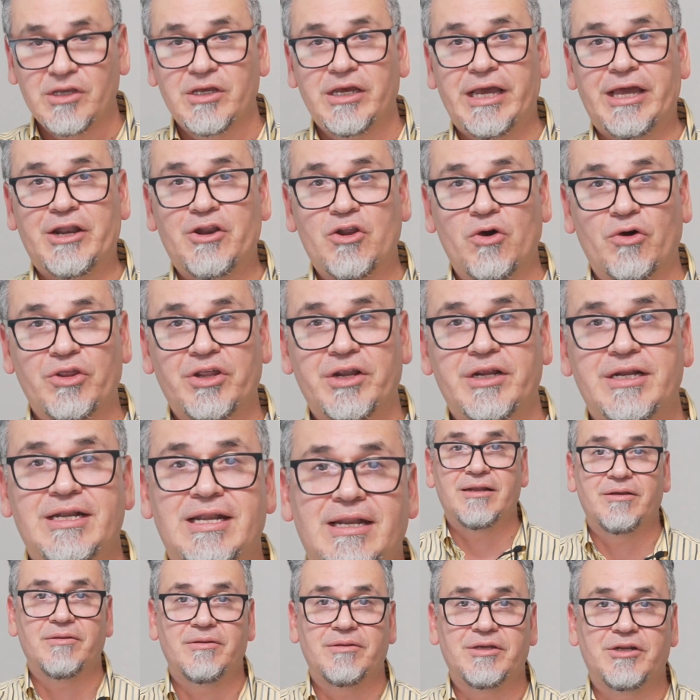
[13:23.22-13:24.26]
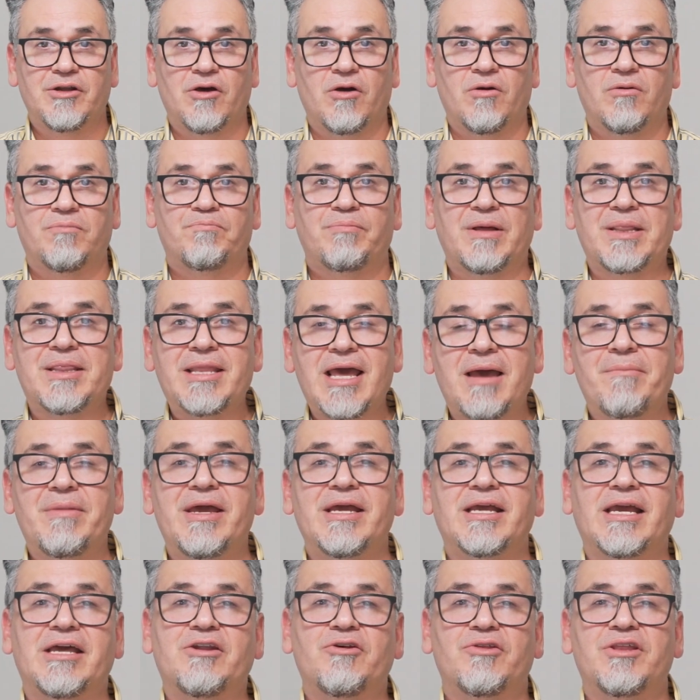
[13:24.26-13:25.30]
another
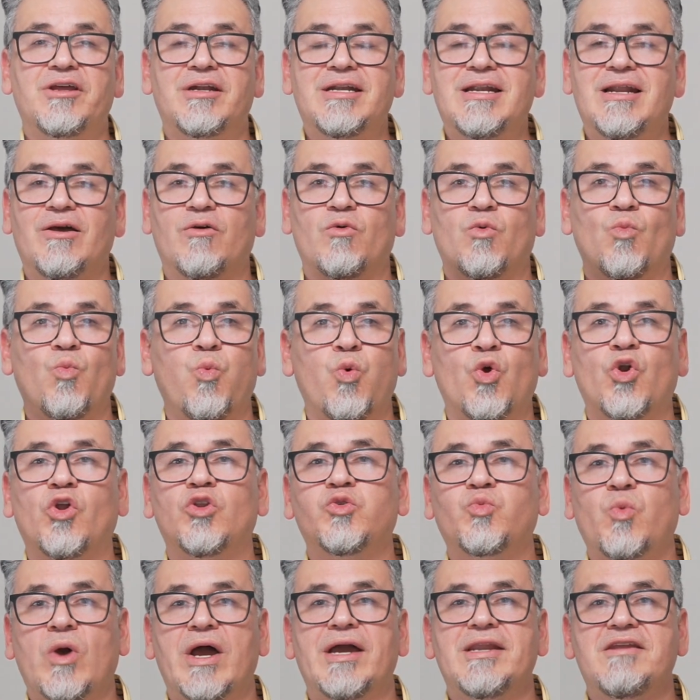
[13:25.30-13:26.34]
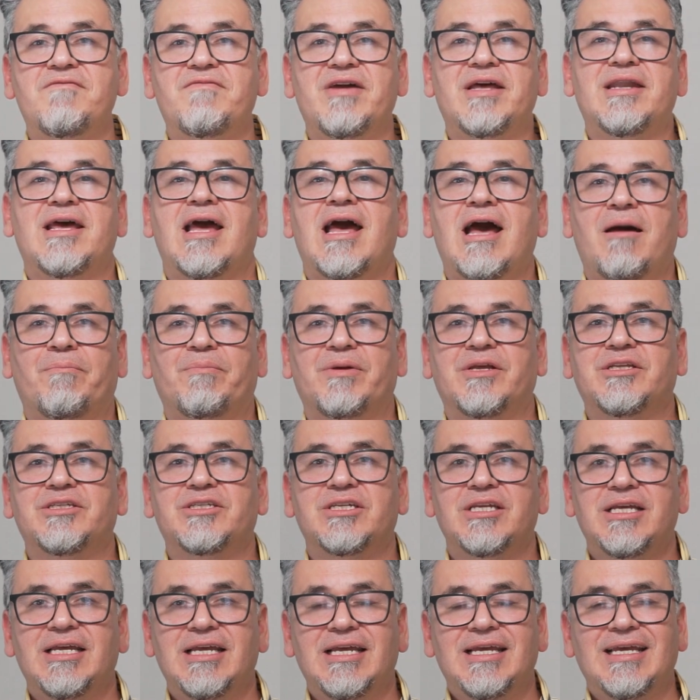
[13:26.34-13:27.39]
pandemic, another worldwide event happens,
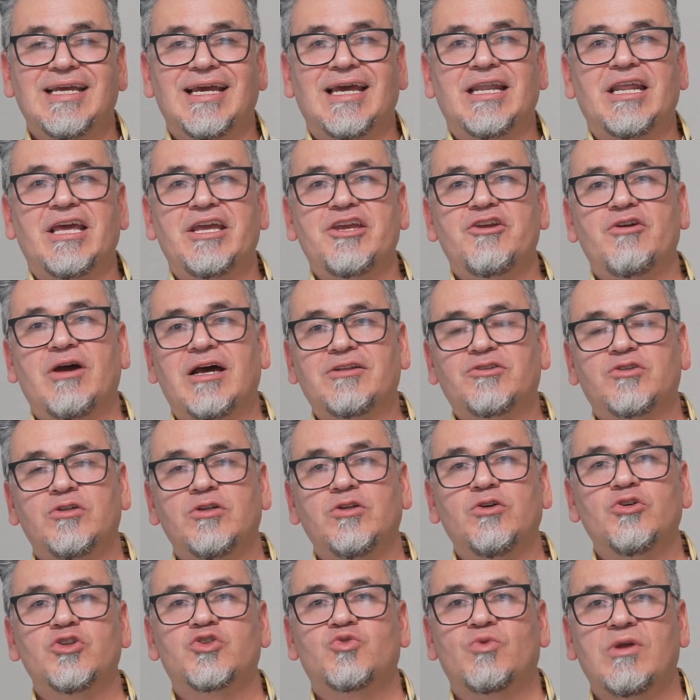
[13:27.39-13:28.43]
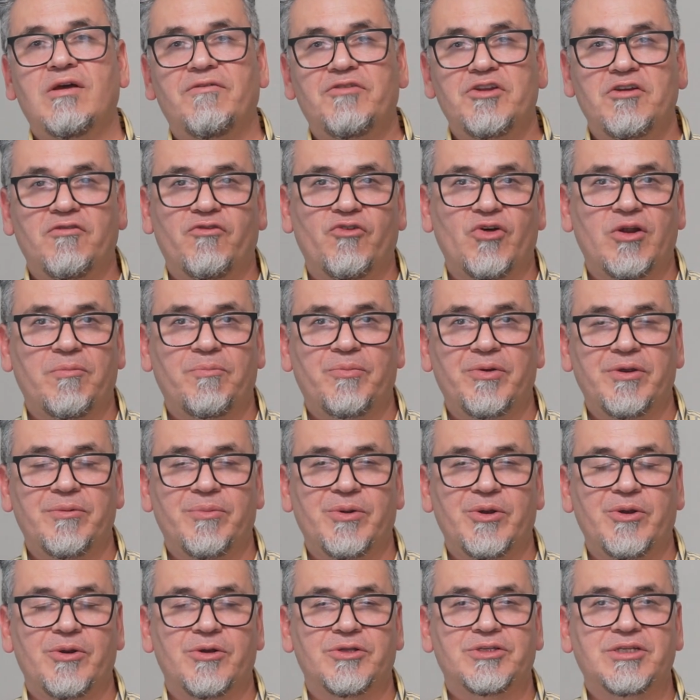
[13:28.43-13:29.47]
and then you have to lose revenue for a
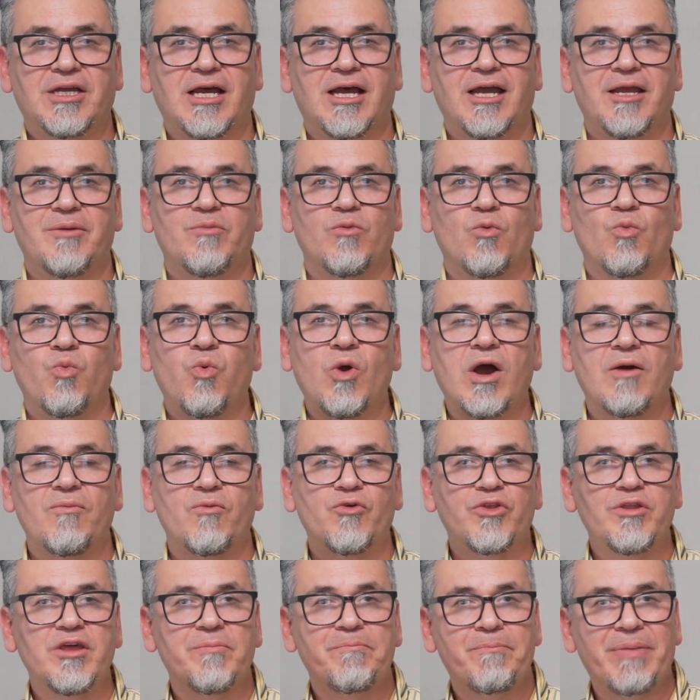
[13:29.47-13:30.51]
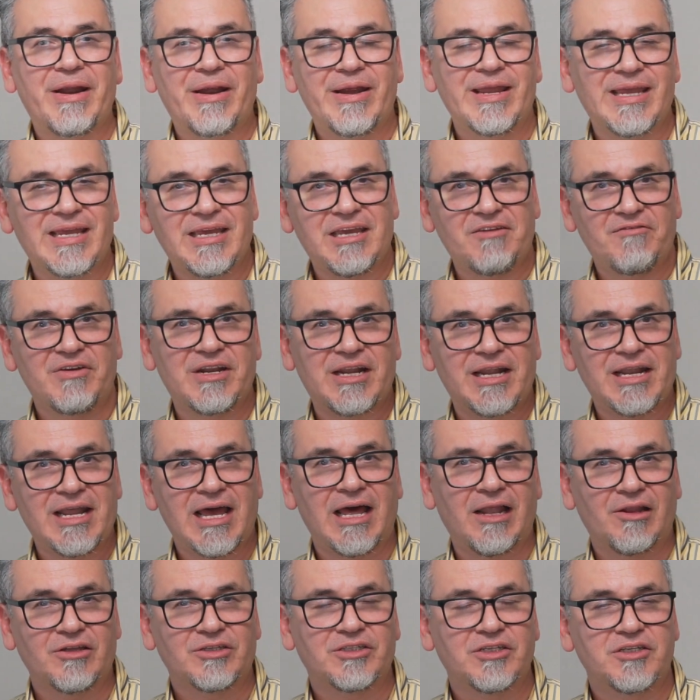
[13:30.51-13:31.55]
period of time, what would the break-even
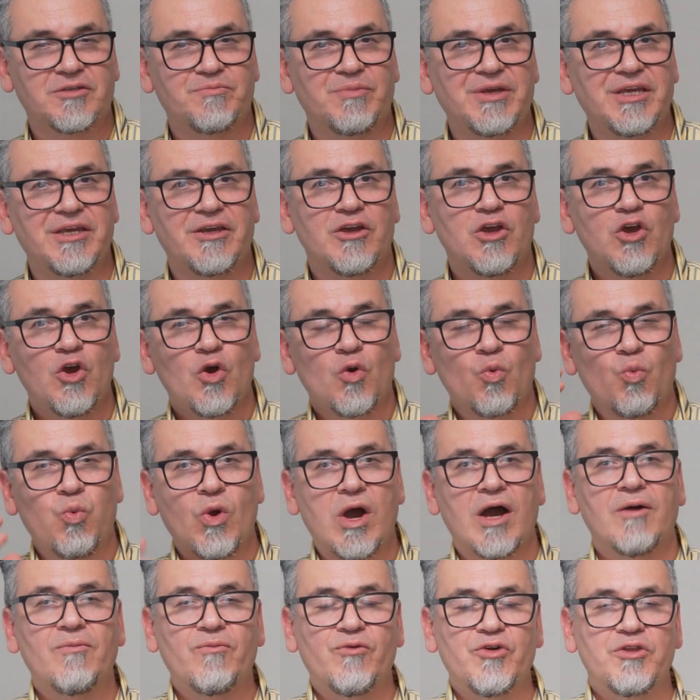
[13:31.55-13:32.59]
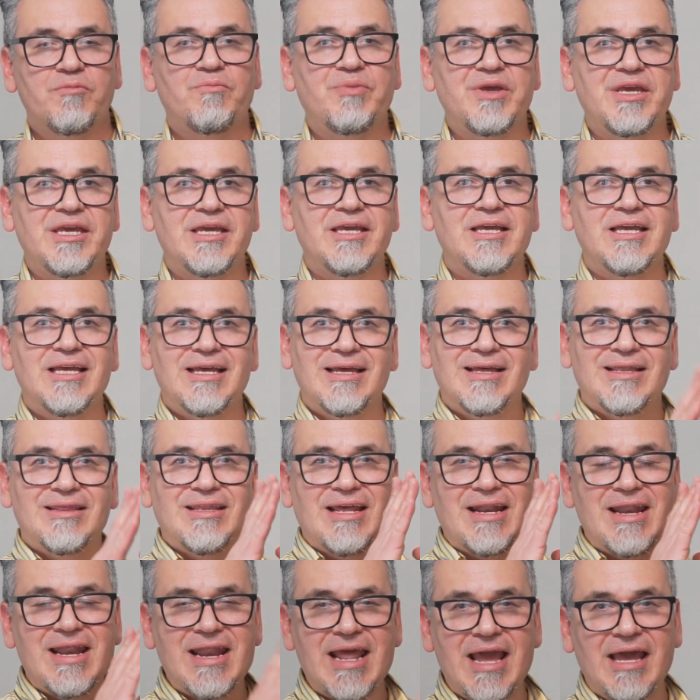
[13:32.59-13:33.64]
analysis be? What would be the
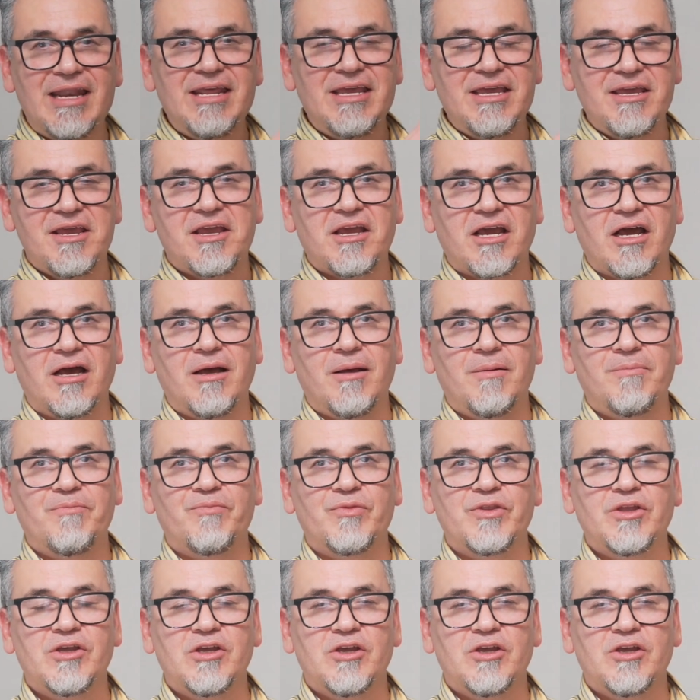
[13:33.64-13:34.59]
net income